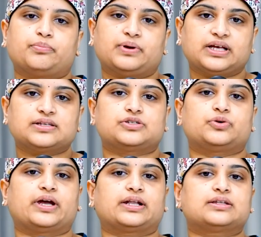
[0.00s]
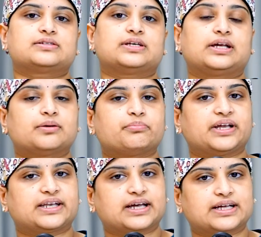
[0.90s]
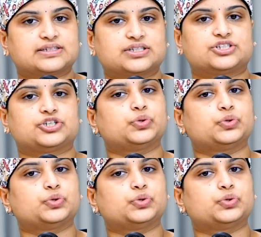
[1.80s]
please you get the serum beta HCG.